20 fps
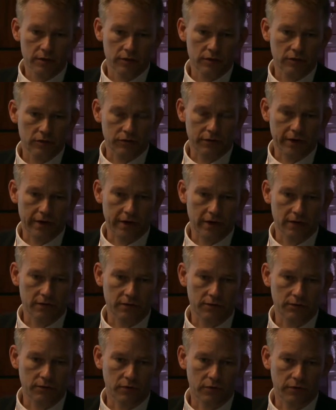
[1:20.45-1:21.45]
trials
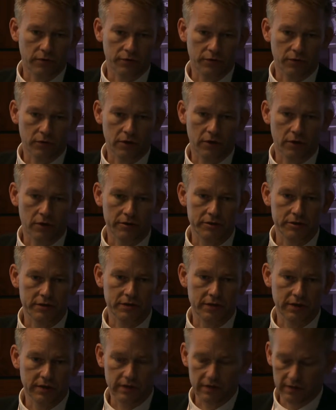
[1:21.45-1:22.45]
for heart
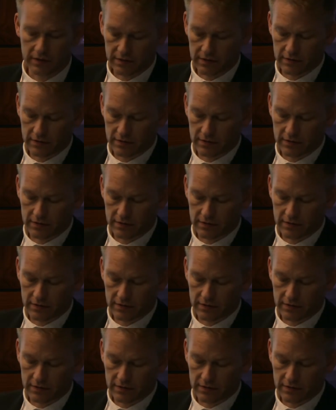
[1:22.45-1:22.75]
disease.